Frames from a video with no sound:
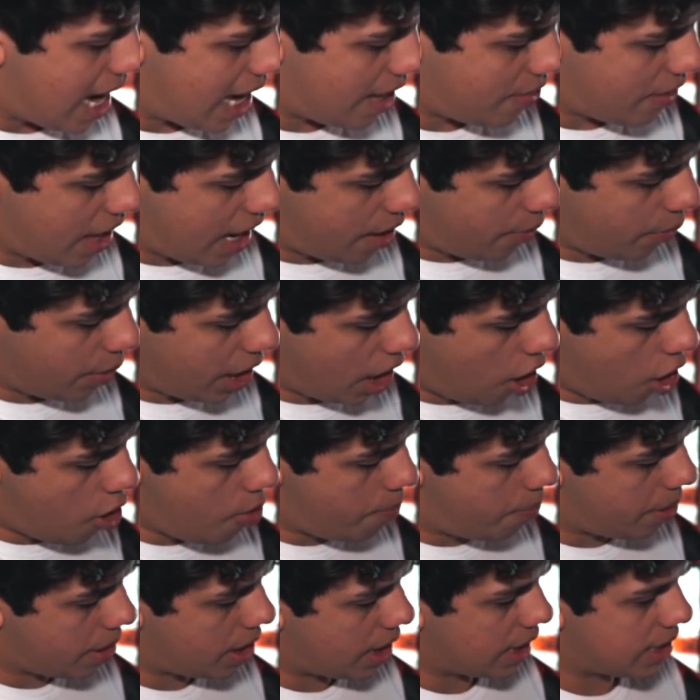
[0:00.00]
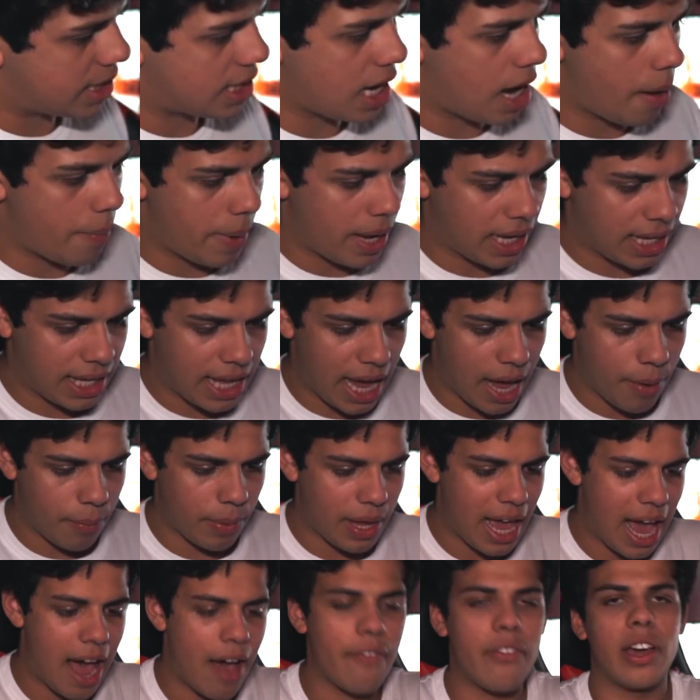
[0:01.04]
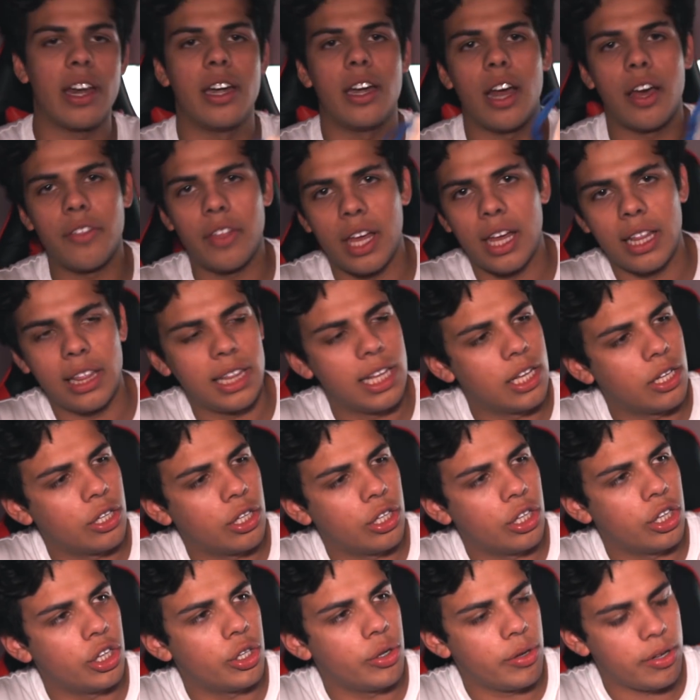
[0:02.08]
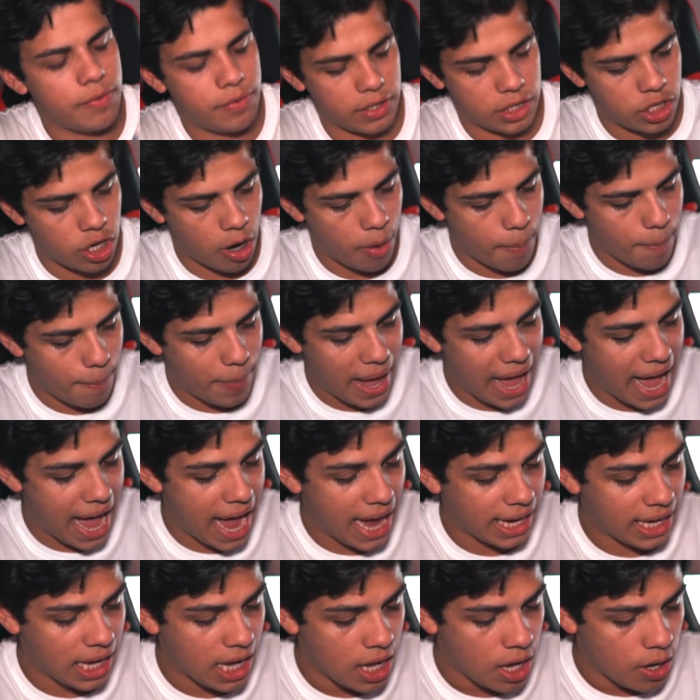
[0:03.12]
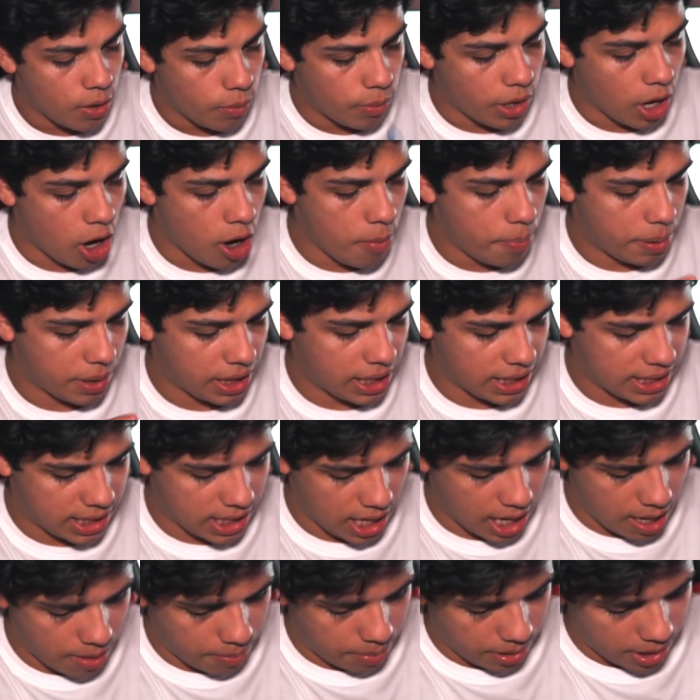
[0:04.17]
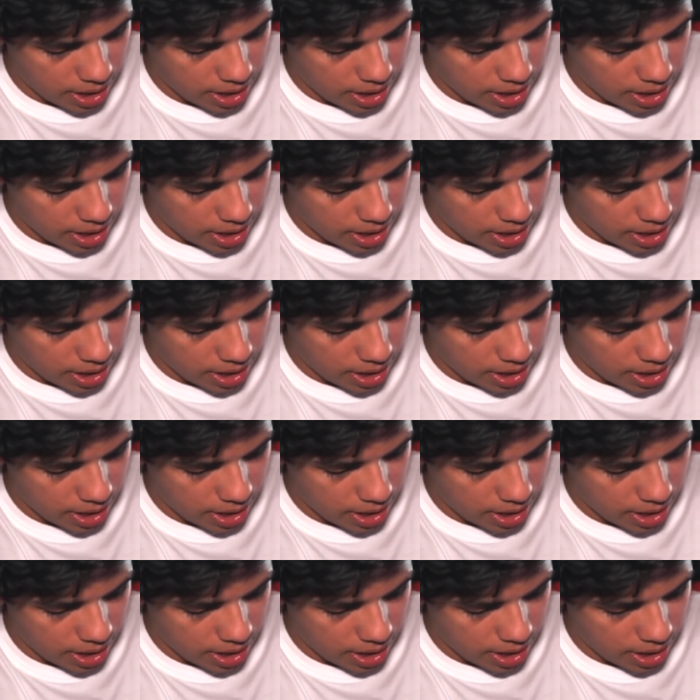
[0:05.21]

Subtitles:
And then we open this up. Again, we have another little Louis Vuitton bag. Open this up.